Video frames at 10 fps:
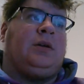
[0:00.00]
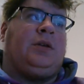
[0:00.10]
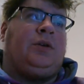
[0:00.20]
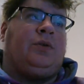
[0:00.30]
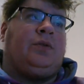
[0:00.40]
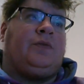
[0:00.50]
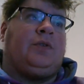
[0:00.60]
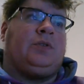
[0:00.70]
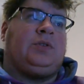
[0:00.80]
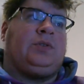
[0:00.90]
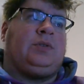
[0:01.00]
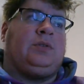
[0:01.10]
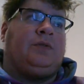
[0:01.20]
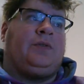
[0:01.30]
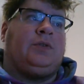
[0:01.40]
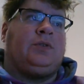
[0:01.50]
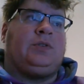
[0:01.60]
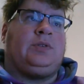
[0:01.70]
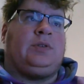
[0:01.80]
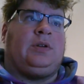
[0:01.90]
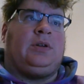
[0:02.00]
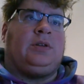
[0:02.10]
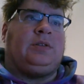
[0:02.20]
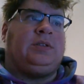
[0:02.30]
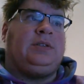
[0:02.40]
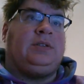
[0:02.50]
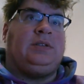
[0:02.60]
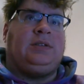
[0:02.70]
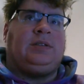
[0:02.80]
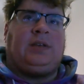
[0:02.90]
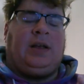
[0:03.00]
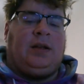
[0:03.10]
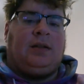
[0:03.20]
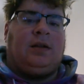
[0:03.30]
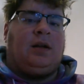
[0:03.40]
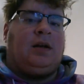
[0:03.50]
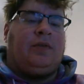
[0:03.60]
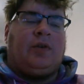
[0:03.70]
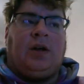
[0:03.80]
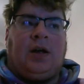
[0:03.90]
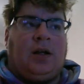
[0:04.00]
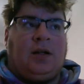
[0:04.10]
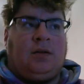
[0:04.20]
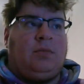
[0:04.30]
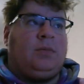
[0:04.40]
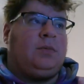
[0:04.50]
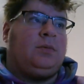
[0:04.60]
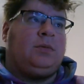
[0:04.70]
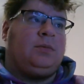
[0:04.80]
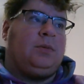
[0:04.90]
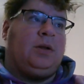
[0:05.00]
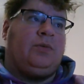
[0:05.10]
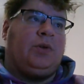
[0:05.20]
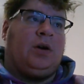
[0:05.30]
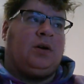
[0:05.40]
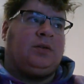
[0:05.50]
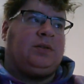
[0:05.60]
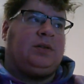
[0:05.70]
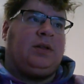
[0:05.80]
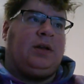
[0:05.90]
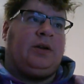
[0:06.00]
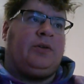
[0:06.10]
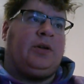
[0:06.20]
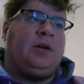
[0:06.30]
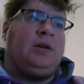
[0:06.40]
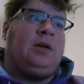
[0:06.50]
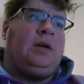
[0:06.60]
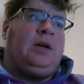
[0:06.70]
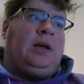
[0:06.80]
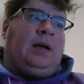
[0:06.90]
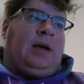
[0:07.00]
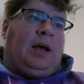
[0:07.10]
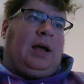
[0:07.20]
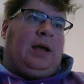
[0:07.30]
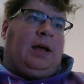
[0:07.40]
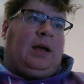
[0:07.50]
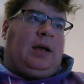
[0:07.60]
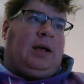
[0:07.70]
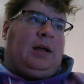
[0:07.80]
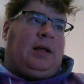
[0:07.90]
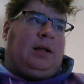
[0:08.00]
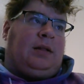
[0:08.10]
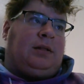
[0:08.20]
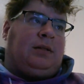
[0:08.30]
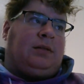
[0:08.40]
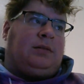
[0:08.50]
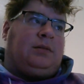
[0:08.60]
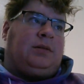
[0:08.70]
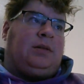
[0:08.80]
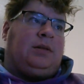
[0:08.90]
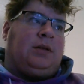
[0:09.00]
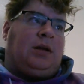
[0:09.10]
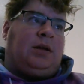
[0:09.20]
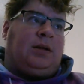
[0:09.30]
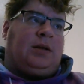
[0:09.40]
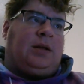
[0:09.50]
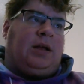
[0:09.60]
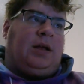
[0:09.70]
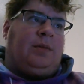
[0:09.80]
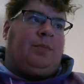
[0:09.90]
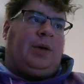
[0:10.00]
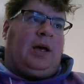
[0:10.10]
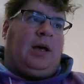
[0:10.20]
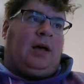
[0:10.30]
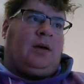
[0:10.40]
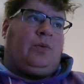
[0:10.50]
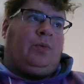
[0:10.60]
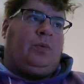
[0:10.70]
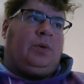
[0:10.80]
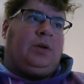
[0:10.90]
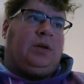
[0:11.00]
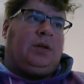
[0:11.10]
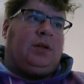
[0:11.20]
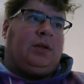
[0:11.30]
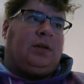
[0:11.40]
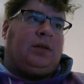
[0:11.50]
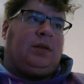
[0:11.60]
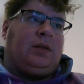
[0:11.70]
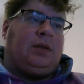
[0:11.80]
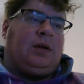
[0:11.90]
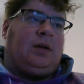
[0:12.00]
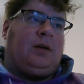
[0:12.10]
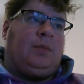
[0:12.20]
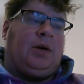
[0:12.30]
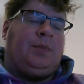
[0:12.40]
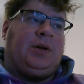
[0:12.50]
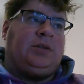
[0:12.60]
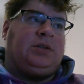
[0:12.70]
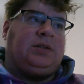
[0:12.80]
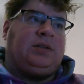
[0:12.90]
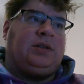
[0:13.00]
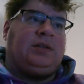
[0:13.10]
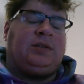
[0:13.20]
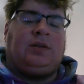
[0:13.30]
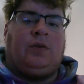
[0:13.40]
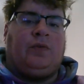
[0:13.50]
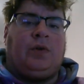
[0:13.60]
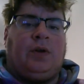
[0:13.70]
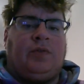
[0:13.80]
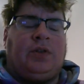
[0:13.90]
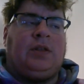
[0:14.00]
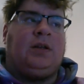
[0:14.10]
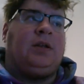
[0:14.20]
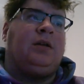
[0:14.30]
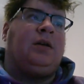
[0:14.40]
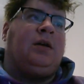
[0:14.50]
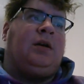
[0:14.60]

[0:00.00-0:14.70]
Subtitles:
cue the first CT scan that I ever had in regards to the area, and that came back with a bunch of cysts over everything.